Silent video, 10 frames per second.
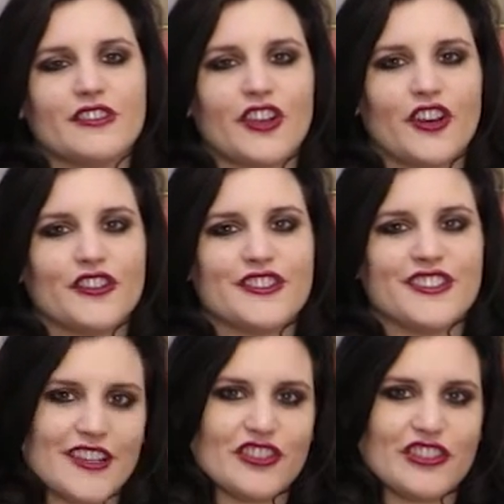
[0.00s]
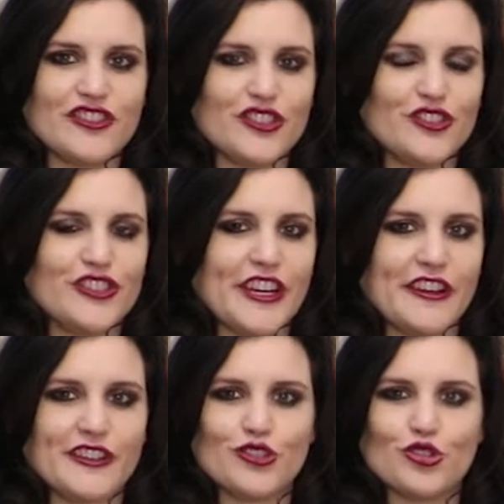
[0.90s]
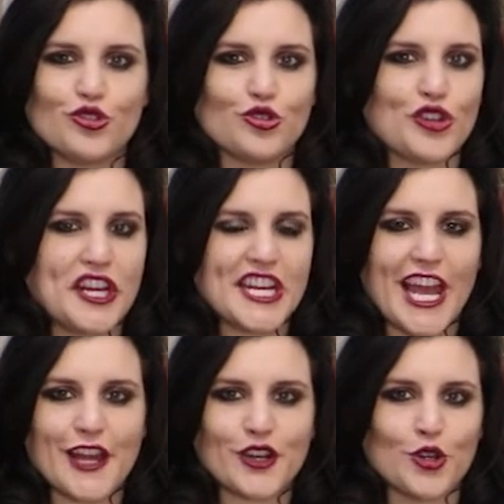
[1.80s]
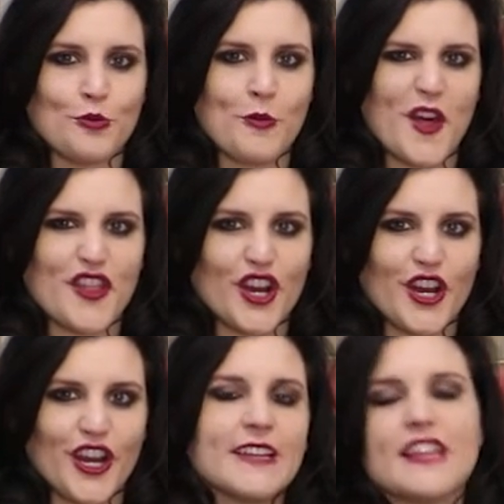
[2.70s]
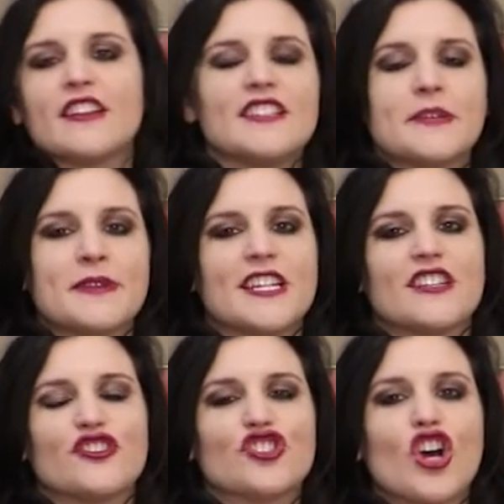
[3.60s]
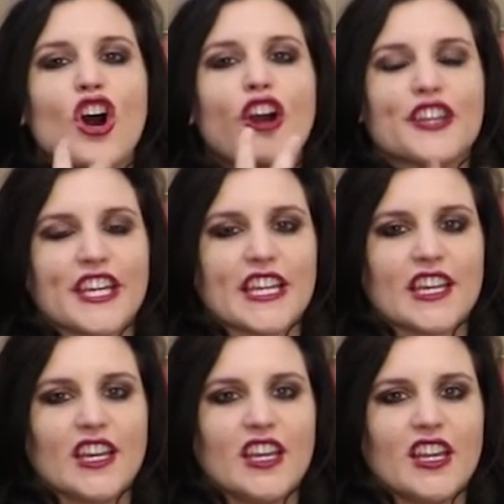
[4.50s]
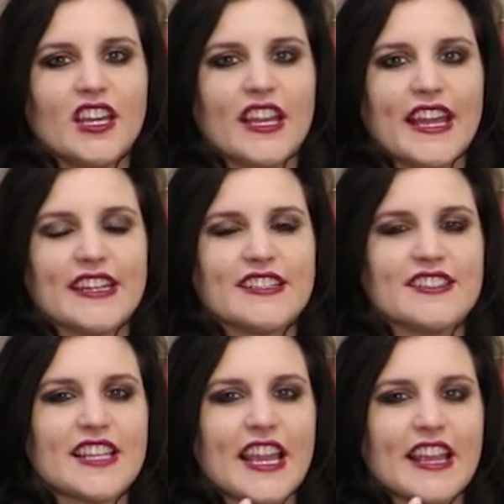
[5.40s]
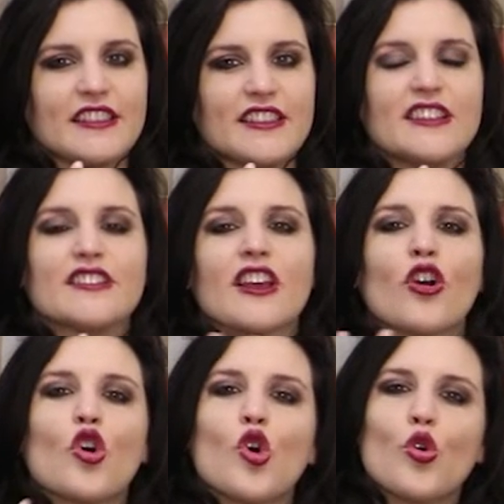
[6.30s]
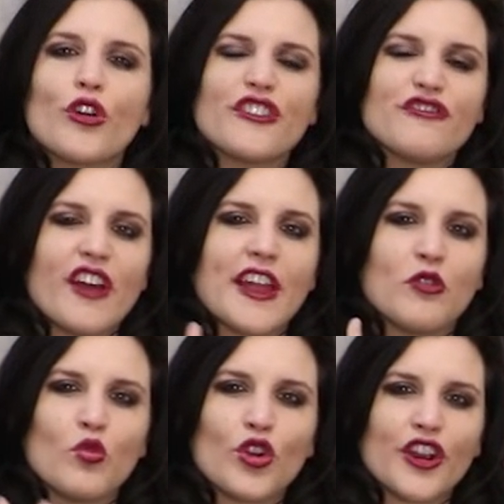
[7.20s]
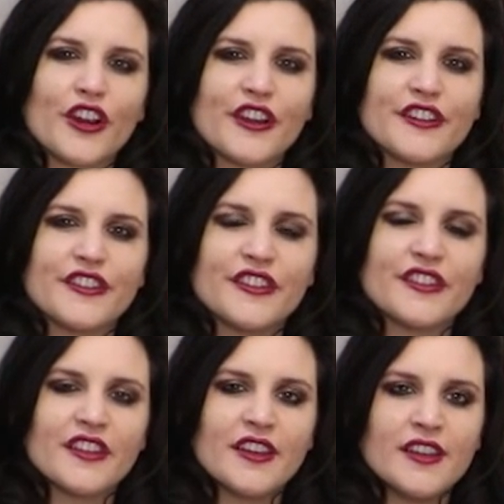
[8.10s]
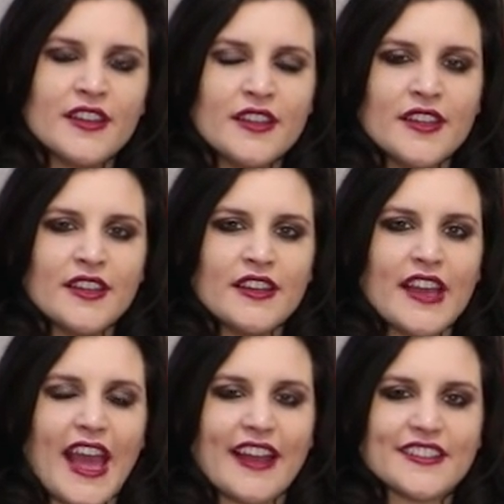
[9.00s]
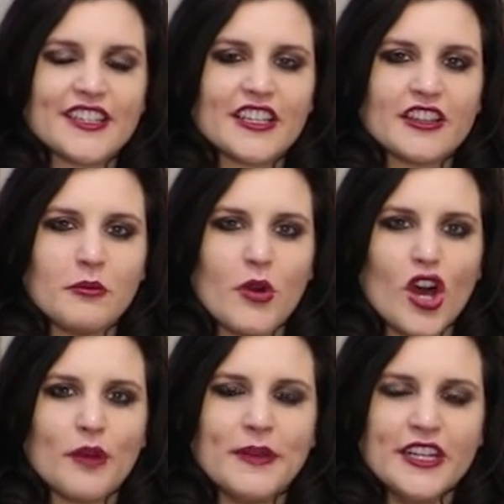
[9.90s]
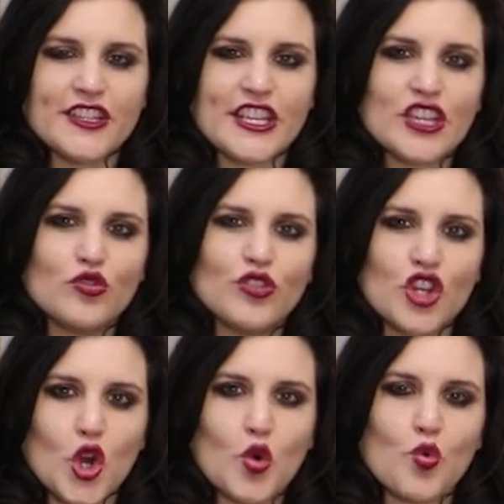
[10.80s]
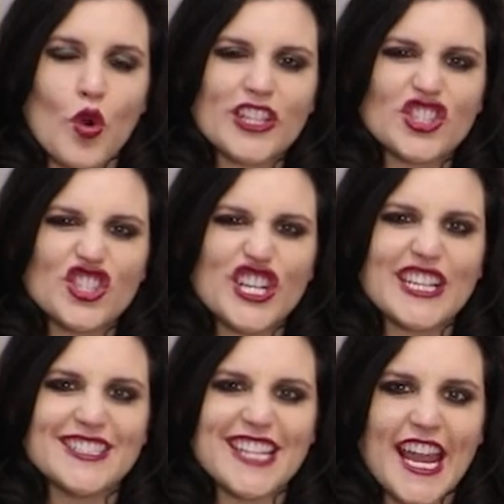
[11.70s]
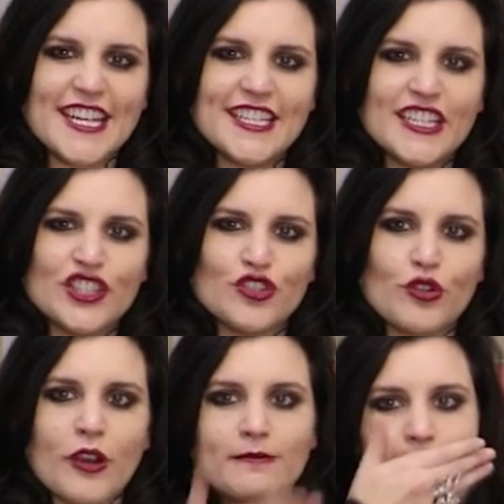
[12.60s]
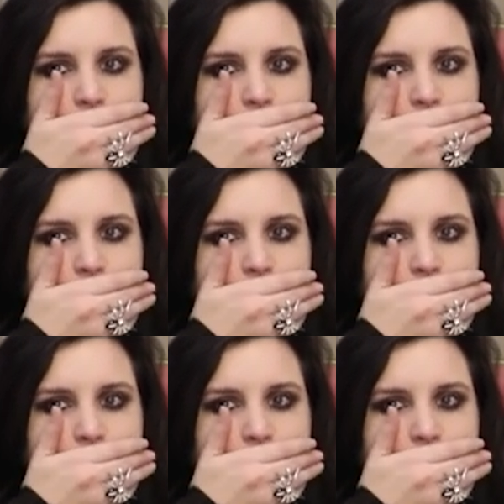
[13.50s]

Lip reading: turns and she's just staring straight at her mother, and the demon is talking and he's saying these horrifying words asking the mom, do you know what she did? Your